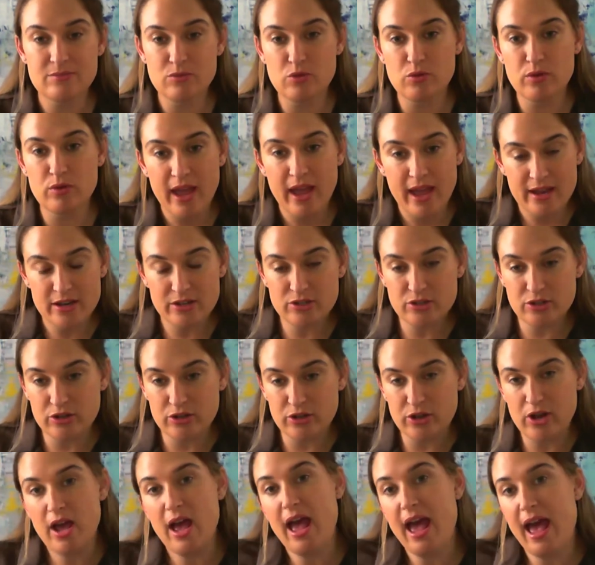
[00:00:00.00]
and we'll get
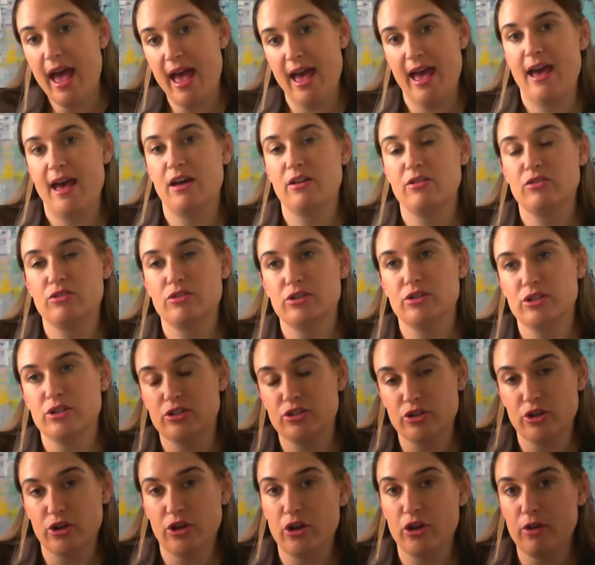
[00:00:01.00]
to how to
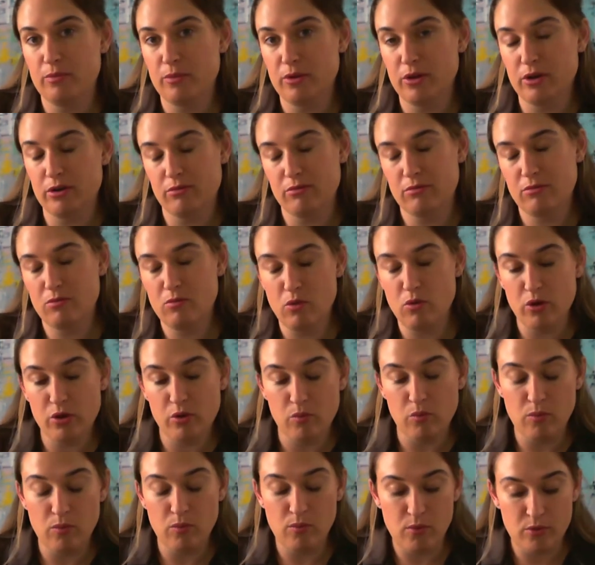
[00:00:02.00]
determine what
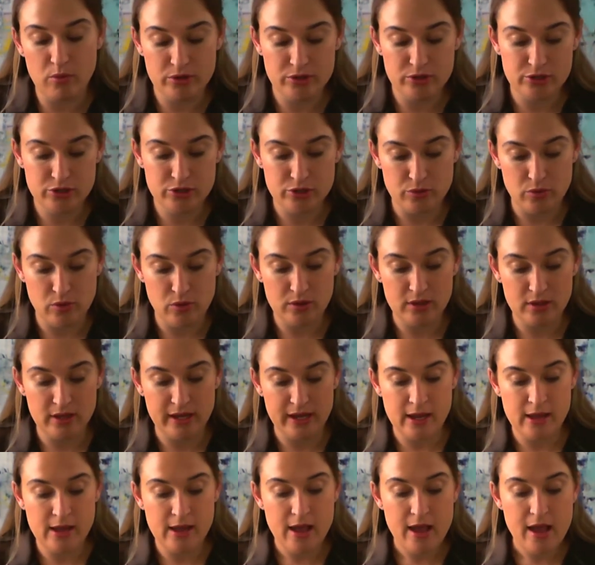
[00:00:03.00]
award
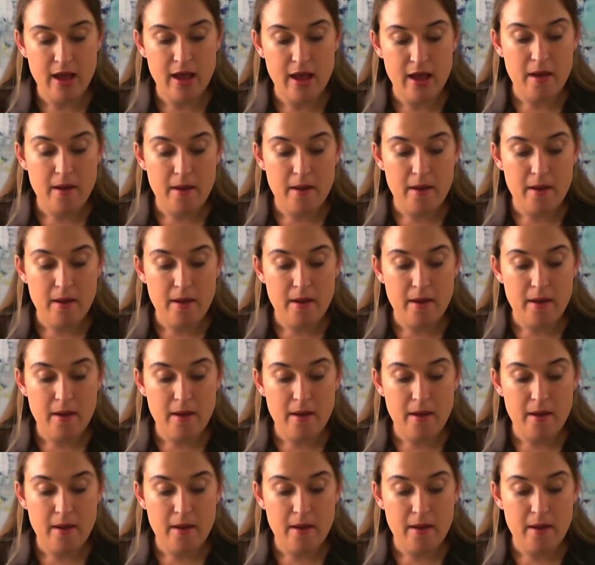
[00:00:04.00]
shortly,